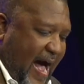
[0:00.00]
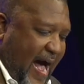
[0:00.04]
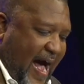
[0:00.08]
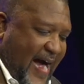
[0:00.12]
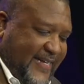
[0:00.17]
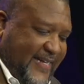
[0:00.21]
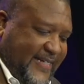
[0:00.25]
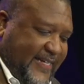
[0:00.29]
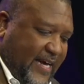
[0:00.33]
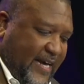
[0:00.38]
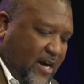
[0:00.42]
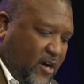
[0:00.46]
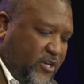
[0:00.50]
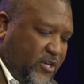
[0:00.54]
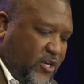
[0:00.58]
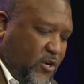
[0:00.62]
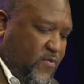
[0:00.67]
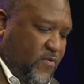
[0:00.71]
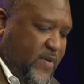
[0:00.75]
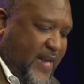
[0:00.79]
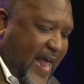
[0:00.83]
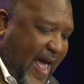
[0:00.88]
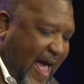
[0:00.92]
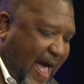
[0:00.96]
I tell
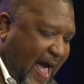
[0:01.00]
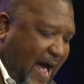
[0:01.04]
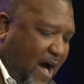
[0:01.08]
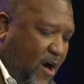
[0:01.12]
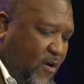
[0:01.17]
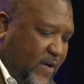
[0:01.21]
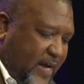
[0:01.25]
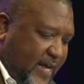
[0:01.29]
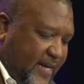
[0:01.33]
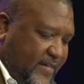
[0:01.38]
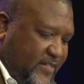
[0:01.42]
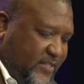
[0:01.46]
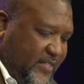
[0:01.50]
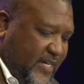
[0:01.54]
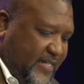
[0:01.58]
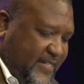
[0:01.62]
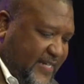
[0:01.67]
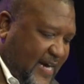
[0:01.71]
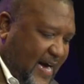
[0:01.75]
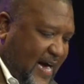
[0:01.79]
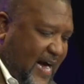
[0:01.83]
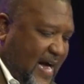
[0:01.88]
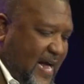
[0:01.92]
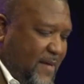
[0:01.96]
you, now is the
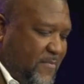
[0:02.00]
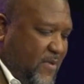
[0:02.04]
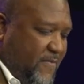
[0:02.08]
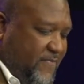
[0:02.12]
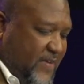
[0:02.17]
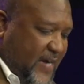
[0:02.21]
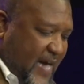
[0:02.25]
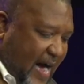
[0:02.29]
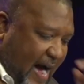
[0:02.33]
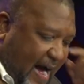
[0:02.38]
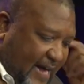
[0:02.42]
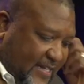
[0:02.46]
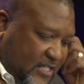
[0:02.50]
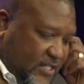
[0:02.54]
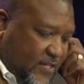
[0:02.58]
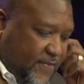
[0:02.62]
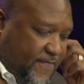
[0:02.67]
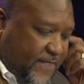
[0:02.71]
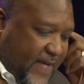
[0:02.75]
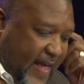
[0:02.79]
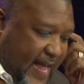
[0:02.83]
time of God's